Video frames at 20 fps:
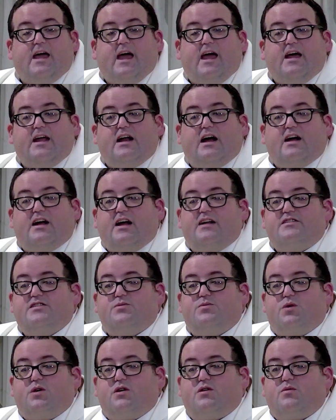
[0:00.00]
And I got
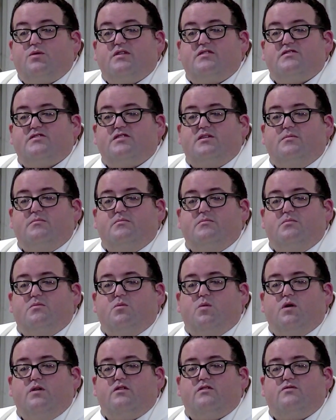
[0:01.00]
to work with some
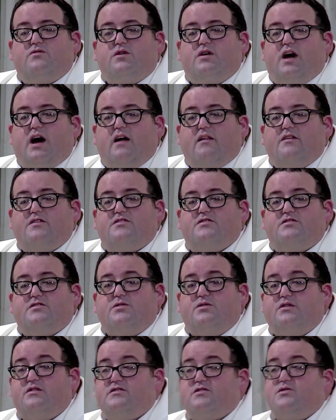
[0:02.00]
wonderful college
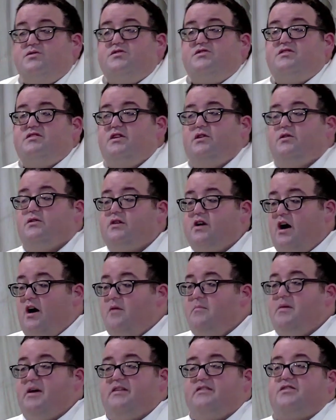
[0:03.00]
students who still
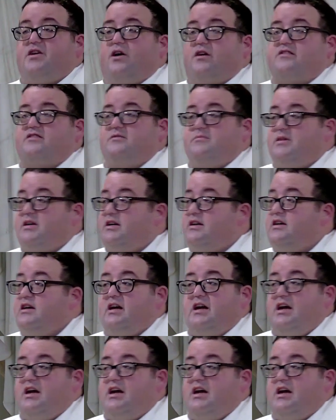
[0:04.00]
come and talk to me